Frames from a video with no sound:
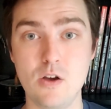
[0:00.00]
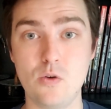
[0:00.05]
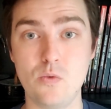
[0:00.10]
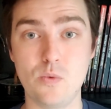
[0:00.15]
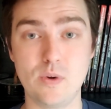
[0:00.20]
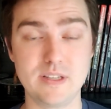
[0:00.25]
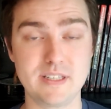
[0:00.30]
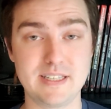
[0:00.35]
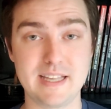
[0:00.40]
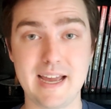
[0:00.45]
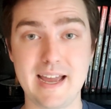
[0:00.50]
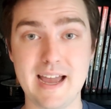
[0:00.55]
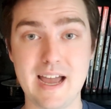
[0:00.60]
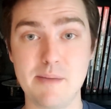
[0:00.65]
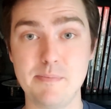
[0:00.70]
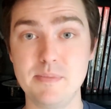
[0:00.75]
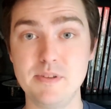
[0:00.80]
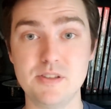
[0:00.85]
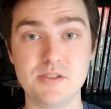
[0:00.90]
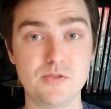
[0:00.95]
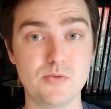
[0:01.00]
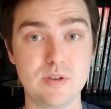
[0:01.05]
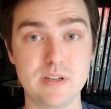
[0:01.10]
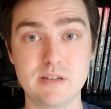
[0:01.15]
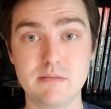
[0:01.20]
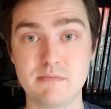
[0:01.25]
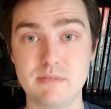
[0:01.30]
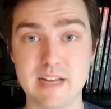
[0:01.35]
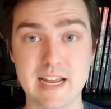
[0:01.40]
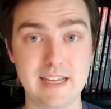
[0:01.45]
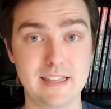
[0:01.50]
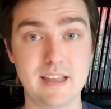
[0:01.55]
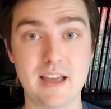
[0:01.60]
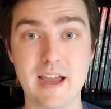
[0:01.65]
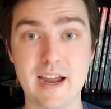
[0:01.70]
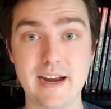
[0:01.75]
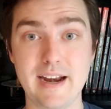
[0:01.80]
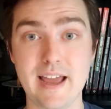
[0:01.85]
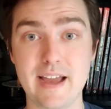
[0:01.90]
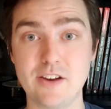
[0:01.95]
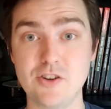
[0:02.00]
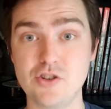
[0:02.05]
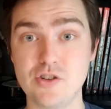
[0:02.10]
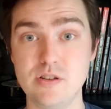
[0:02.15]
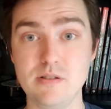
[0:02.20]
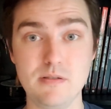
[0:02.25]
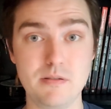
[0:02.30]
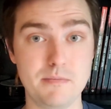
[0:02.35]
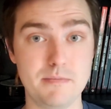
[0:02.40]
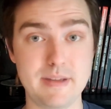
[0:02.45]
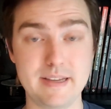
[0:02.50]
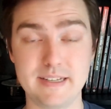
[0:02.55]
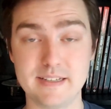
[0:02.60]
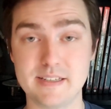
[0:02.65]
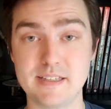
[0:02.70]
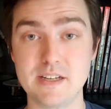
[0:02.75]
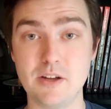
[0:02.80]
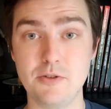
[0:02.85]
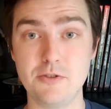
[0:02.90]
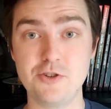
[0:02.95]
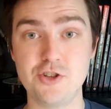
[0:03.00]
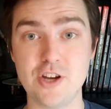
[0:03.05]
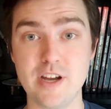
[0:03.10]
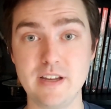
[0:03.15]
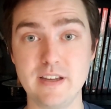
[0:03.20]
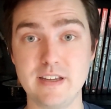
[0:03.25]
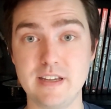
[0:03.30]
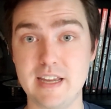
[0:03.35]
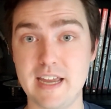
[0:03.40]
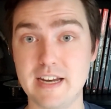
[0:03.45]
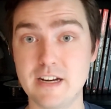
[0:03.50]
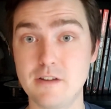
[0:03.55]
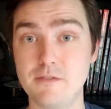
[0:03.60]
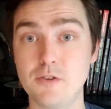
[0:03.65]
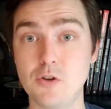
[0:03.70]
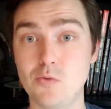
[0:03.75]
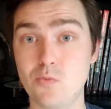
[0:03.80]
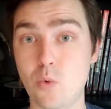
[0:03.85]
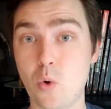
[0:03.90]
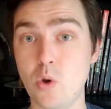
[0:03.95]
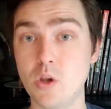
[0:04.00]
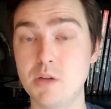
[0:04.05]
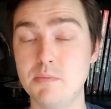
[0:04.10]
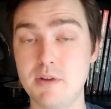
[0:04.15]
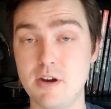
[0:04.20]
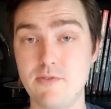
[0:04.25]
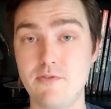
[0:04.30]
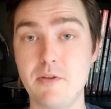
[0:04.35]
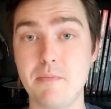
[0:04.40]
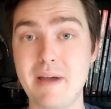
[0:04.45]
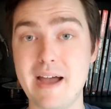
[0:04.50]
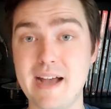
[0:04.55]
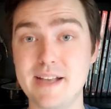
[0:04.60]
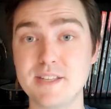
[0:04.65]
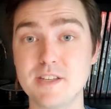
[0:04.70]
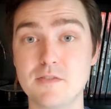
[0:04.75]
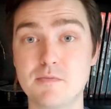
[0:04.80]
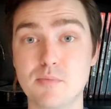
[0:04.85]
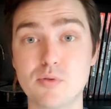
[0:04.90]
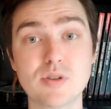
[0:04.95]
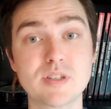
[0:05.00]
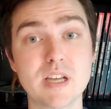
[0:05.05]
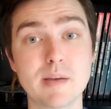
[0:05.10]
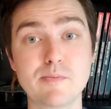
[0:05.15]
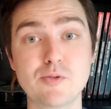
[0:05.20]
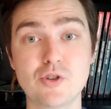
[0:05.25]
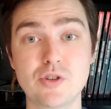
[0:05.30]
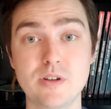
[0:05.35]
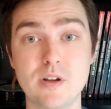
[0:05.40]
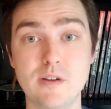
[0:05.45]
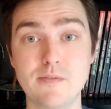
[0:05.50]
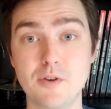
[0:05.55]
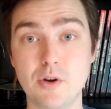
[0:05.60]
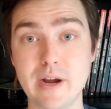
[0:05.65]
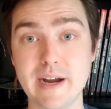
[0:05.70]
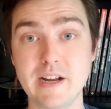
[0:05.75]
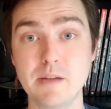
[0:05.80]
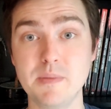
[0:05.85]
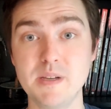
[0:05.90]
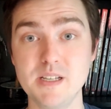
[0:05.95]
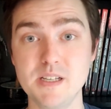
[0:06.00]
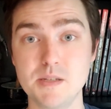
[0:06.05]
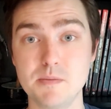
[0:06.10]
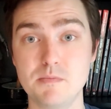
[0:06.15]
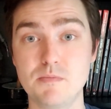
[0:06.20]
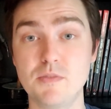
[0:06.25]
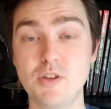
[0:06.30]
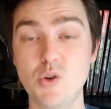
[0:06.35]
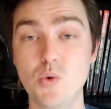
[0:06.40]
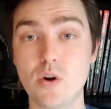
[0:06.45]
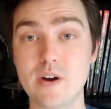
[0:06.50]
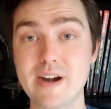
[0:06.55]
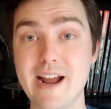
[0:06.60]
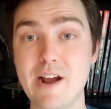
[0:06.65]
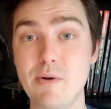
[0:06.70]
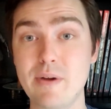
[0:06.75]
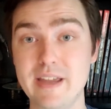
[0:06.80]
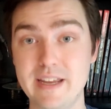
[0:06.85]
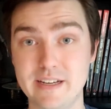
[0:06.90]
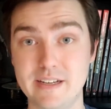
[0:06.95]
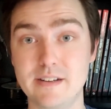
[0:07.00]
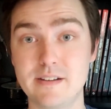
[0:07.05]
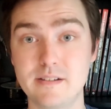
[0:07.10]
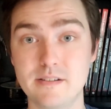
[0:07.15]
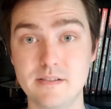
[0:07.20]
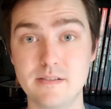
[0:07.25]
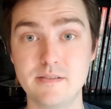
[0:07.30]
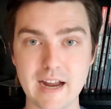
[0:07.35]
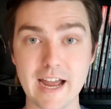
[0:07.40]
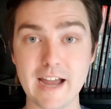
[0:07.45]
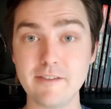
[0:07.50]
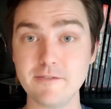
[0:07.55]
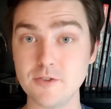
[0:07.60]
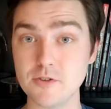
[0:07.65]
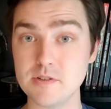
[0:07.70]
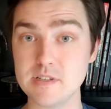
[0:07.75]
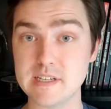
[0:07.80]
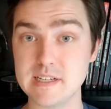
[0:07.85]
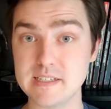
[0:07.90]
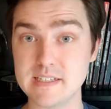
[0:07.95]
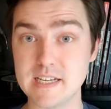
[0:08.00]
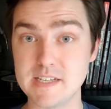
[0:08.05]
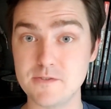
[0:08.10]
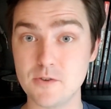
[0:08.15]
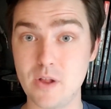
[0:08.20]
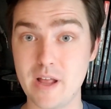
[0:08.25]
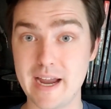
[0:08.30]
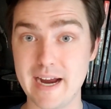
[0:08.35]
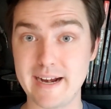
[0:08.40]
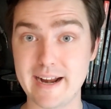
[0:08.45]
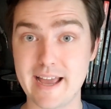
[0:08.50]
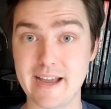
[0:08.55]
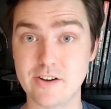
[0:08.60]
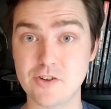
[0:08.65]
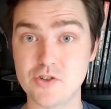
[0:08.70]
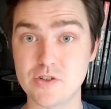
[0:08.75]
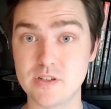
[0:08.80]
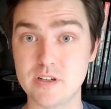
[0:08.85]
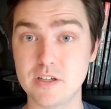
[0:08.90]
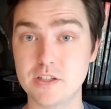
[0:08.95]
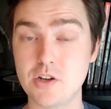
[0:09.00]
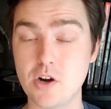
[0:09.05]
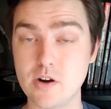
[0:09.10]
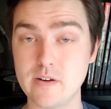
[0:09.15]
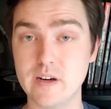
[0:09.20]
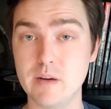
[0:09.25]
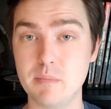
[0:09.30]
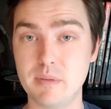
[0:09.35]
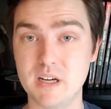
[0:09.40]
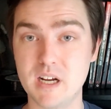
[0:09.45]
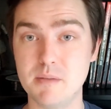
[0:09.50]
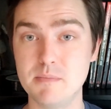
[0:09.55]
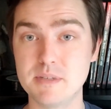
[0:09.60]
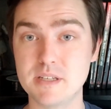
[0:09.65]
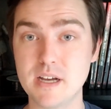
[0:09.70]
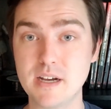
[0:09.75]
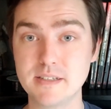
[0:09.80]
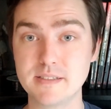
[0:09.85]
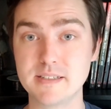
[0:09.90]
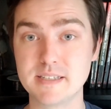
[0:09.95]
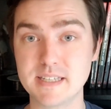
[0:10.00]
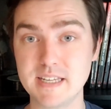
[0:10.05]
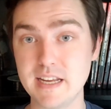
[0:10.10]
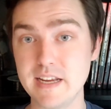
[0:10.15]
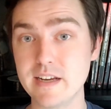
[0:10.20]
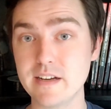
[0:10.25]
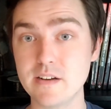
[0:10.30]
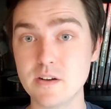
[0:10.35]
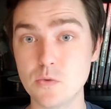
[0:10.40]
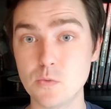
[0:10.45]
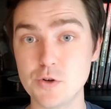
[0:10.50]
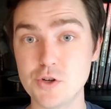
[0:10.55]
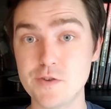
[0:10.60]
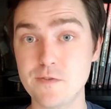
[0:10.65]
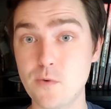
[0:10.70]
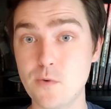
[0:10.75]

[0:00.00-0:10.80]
Once that happens, you can take the hide action, make a stealth check, and if you roll above the passive perception of your enemies, you are now hidden. After a successful hide action, a target becomes unseen, which